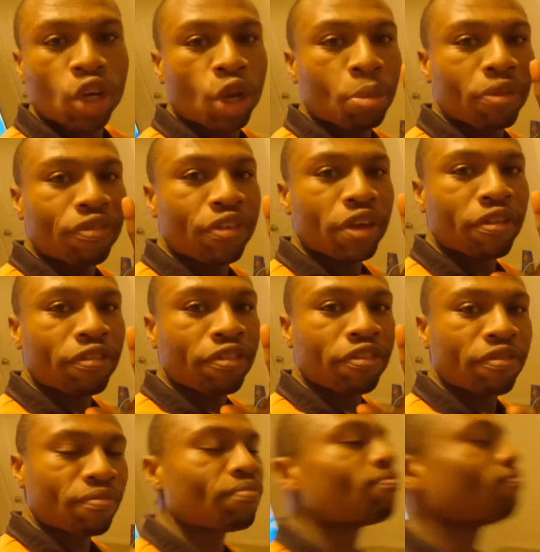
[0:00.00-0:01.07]
number fifth.
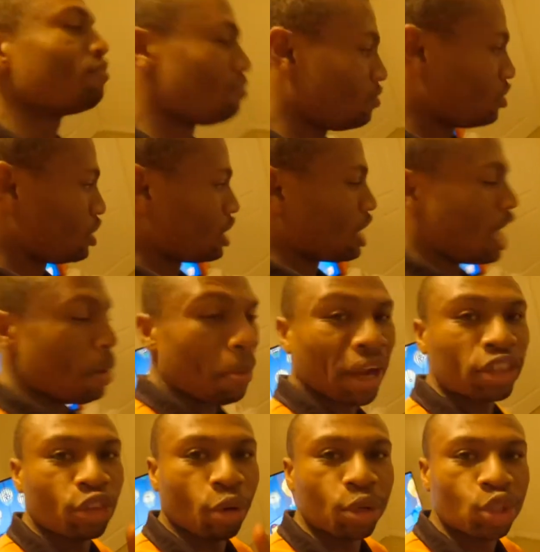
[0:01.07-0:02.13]
My
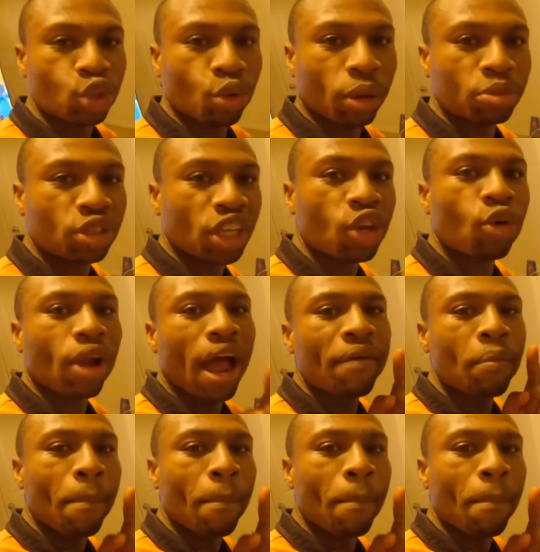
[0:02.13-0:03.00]
32 MZ going to have a